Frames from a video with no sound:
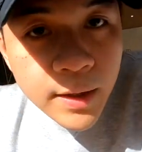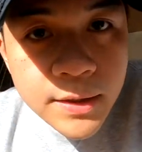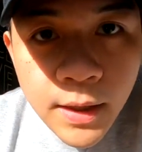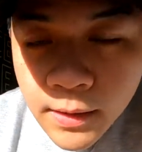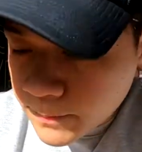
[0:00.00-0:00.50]

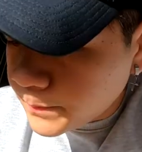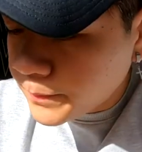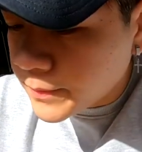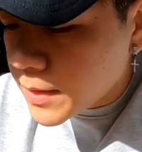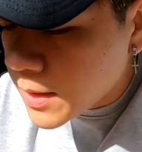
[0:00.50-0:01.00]
has like
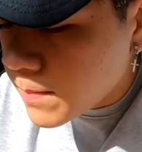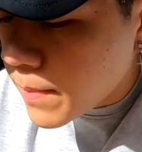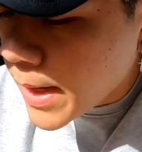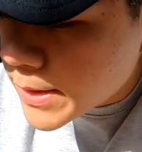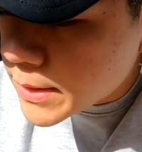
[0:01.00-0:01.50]
the
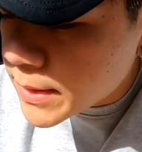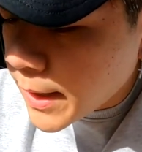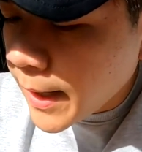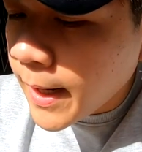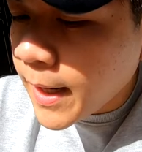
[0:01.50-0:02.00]
best
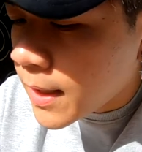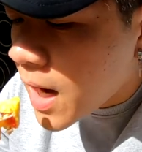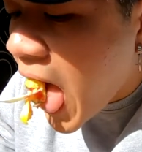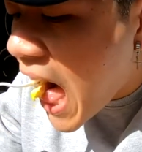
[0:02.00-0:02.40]
and